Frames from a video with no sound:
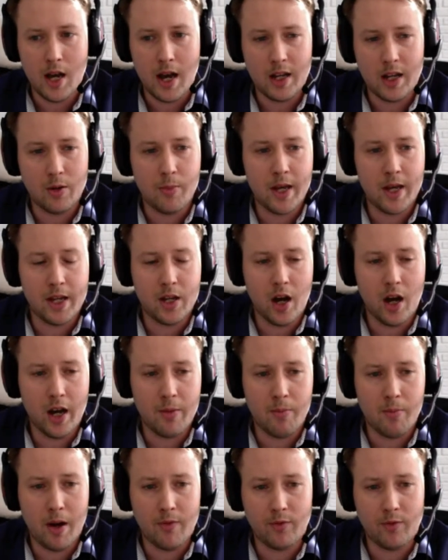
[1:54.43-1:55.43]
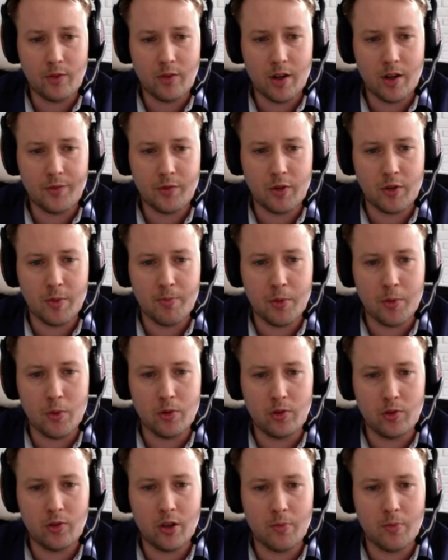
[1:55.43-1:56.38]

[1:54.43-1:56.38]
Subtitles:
and a mere 9 months after it bought